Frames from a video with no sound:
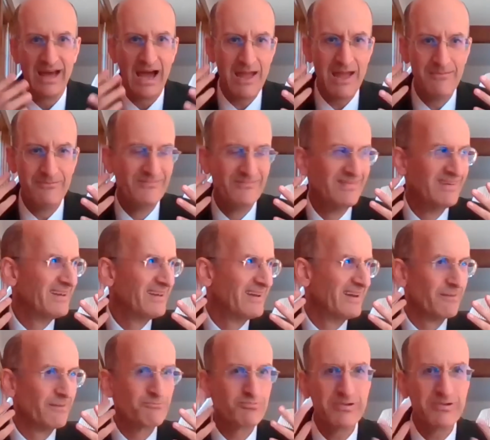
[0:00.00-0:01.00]
I'm
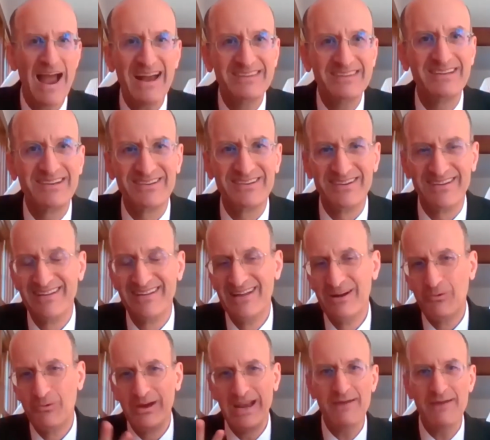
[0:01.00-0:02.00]
practical.
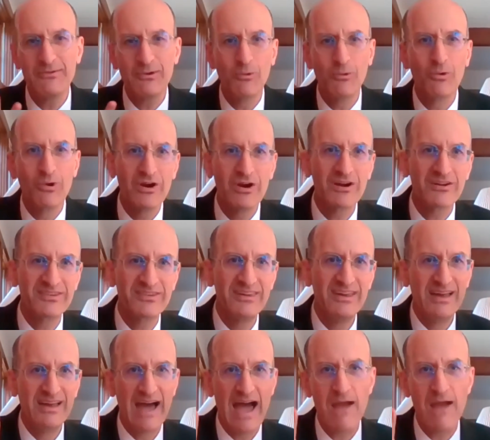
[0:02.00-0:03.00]
Whatever works,
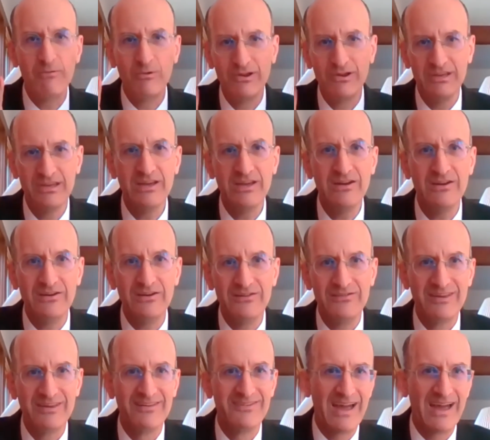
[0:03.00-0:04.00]
I will
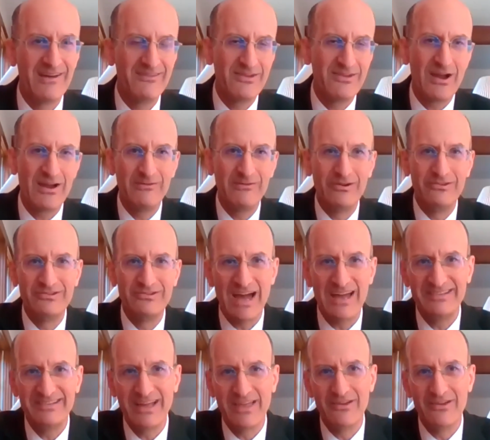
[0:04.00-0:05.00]
use, as I was talking about
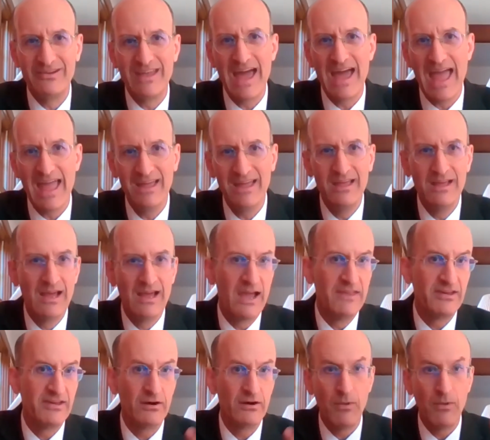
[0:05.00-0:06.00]
Josh the other day.
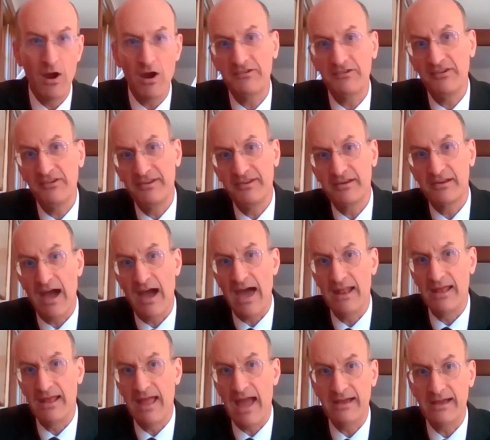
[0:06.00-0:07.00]
And so Marxist
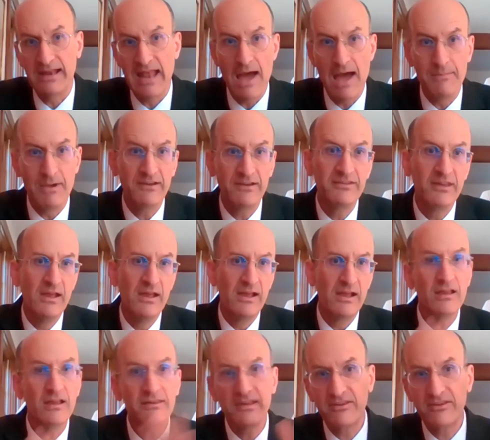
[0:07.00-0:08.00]
economics
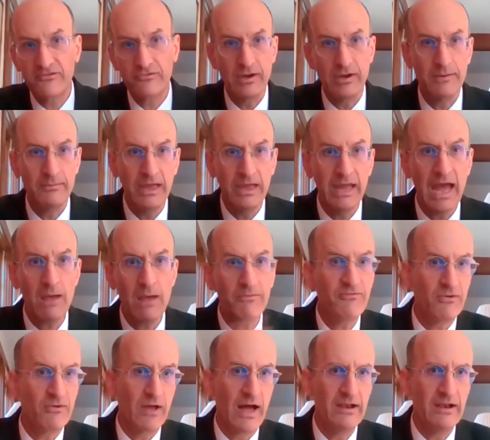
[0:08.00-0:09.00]
is extremely
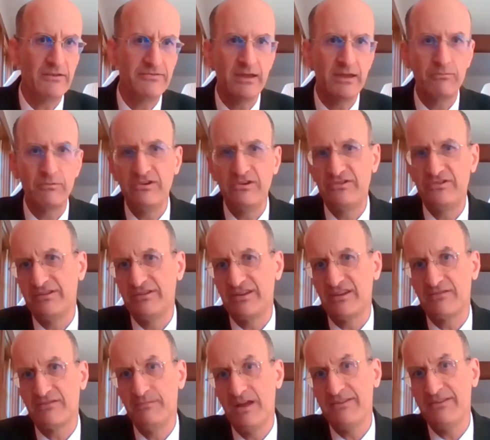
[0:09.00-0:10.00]
helpful. I don't think we should
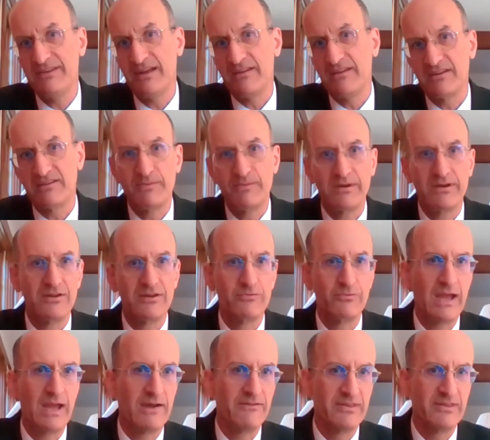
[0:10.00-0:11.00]
dismiss it just because
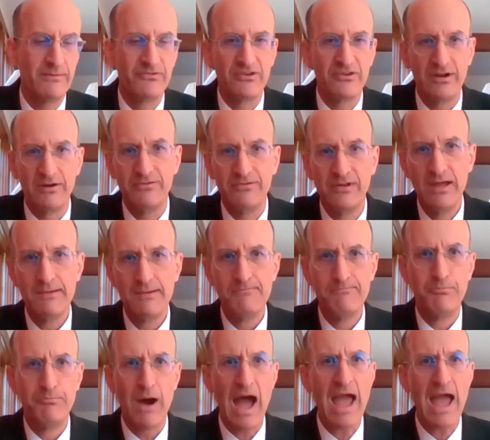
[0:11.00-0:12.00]
we have some sort of
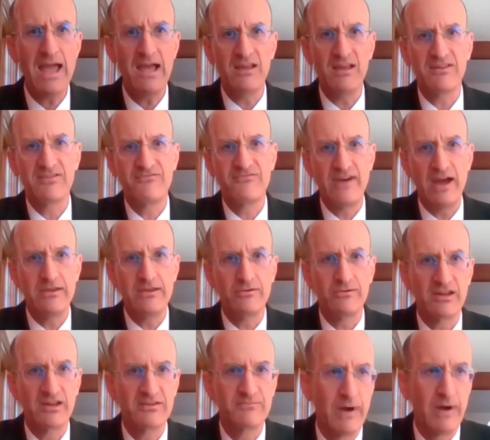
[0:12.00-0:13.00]
bias fed
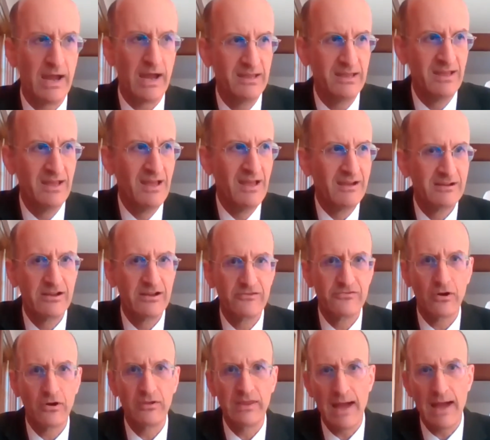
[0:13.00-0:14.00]
to us by
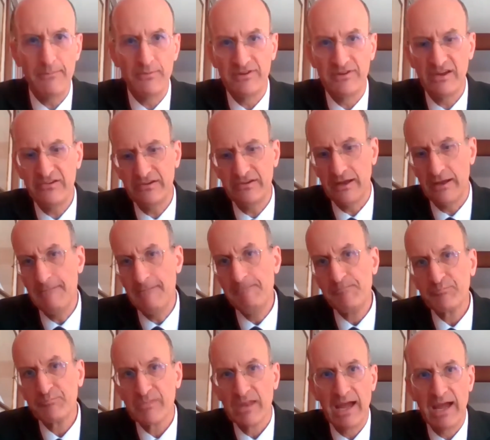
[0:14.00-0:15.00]
controlled opposition.
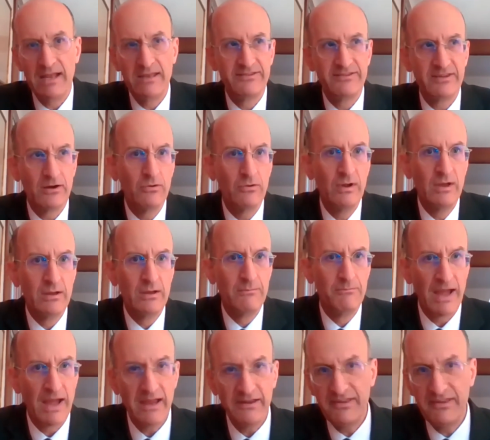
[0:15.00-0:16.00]
And so
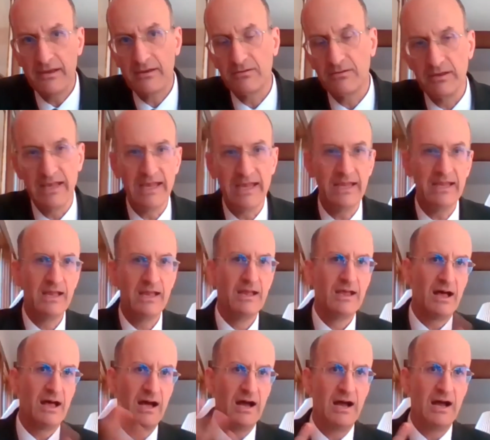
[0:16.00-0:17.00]
basically,
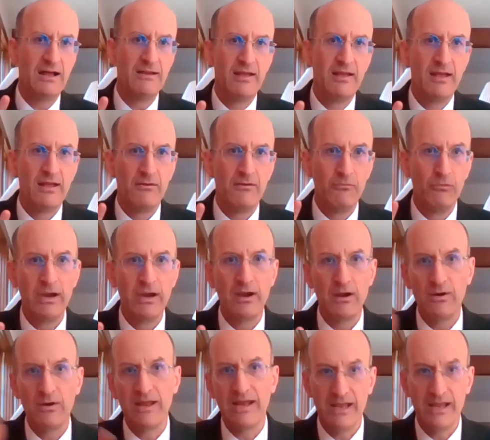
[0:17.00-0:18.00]

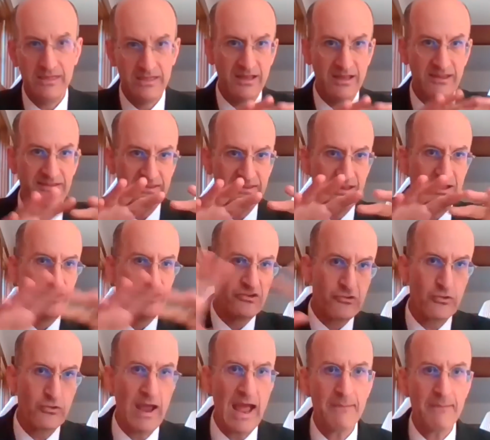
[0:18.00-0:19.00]
we're in this
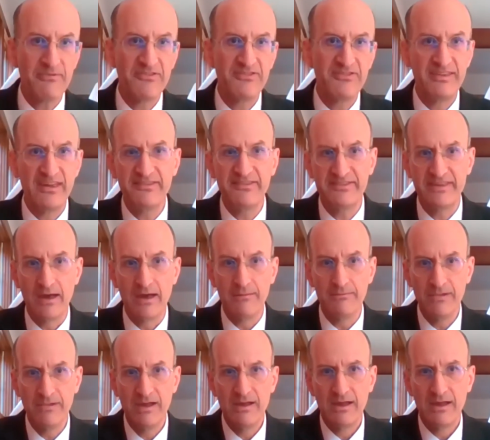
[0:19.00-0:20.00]
trap
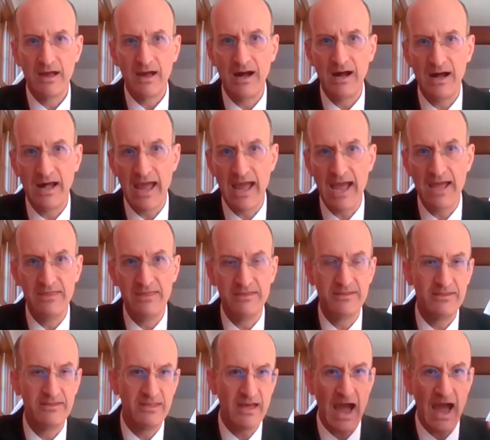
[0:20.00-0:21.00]
system,
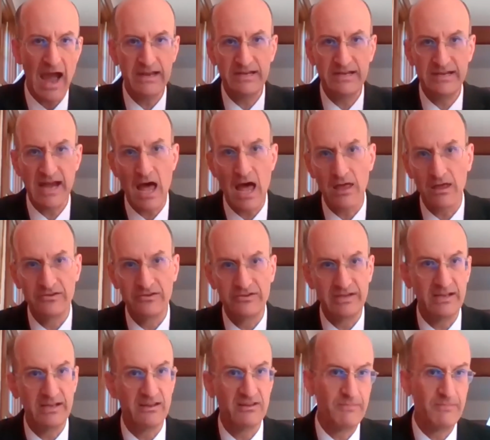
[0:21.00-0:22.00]
and
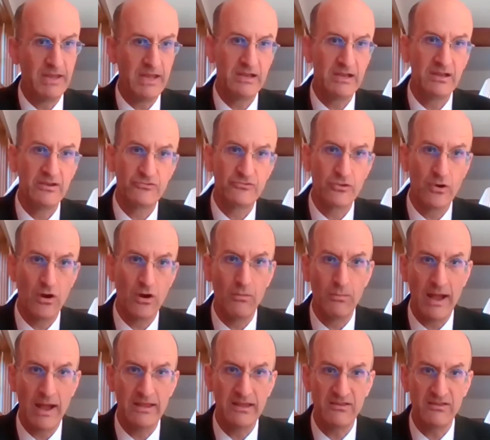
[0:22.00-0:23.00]
ideology is being
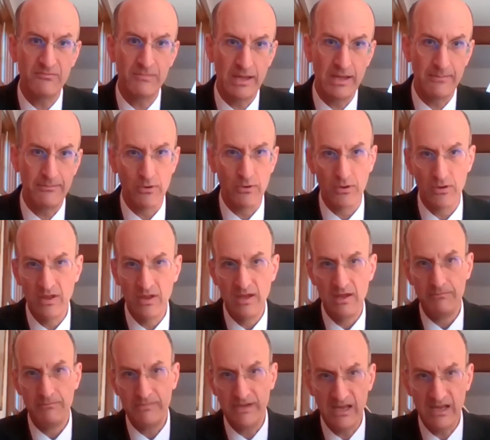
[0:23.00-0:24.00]
controlled by these people,
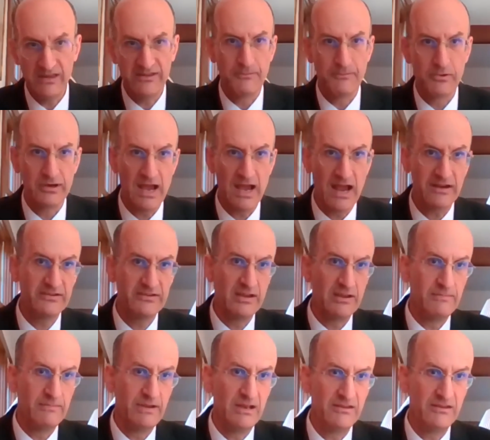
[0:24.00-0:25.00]
means of
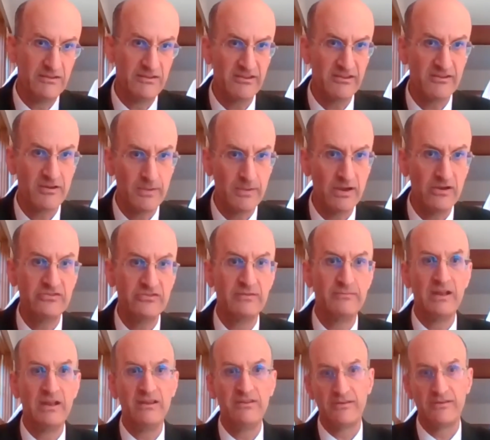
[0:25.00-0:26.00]
production, means of distribution,
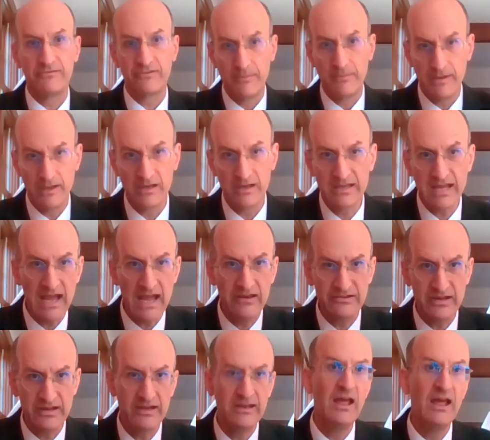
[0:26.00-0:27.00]
means of
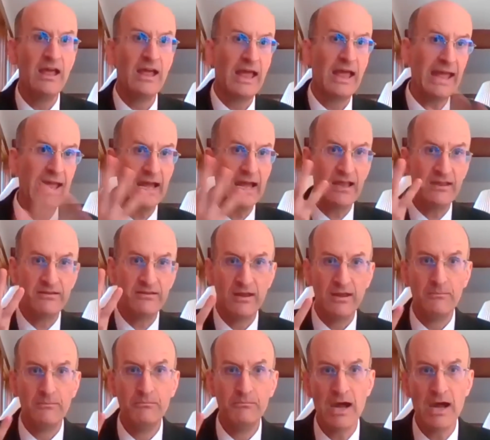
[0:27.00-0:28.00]
communication, and
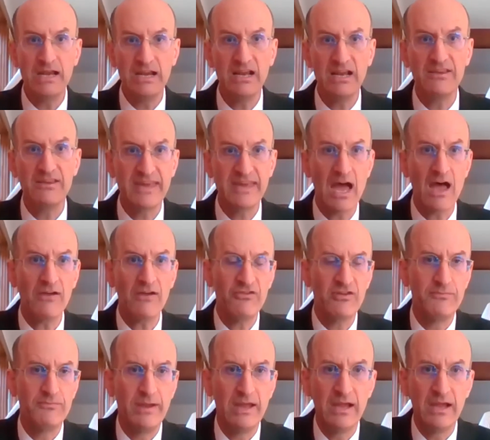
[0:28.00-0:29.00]
money itself
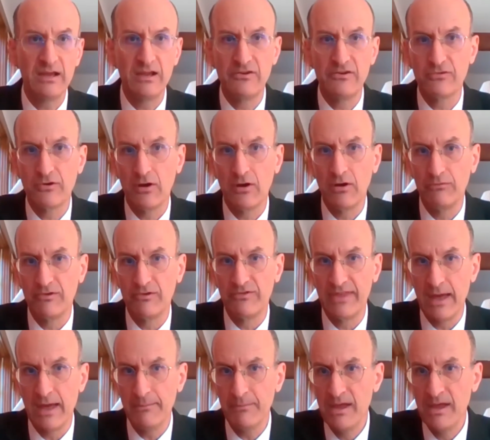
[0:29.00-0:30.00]
is being controlled with
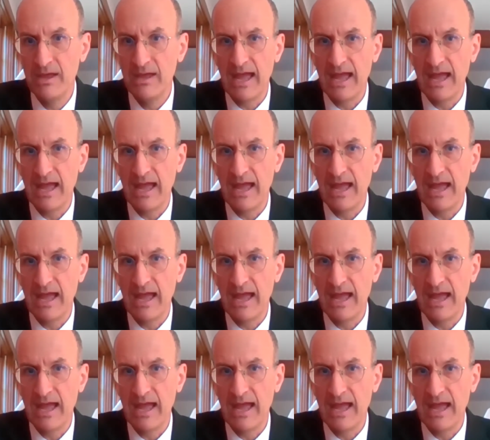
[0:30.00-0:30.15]
them.